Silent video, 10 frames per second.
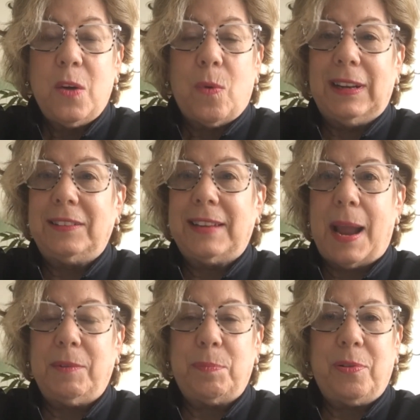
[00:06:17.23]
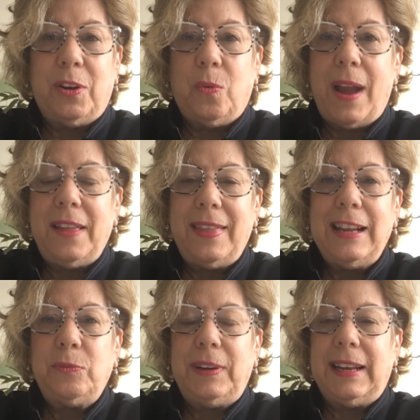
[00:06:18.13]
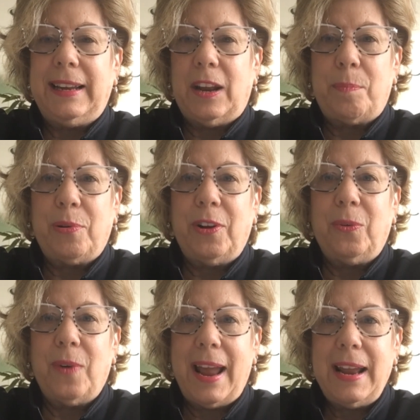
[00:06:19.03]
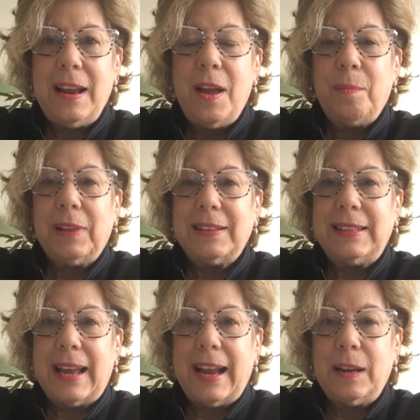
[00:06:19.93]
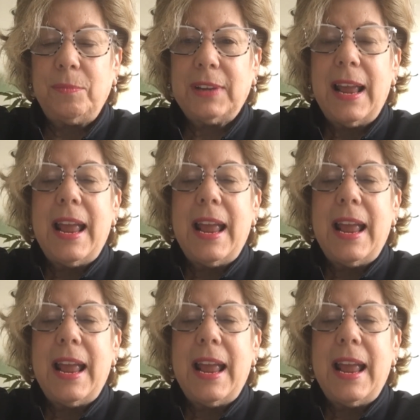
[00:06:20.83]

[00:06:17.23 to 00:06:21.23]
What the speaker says: When it's time to put away things, we can get a put away plus the items.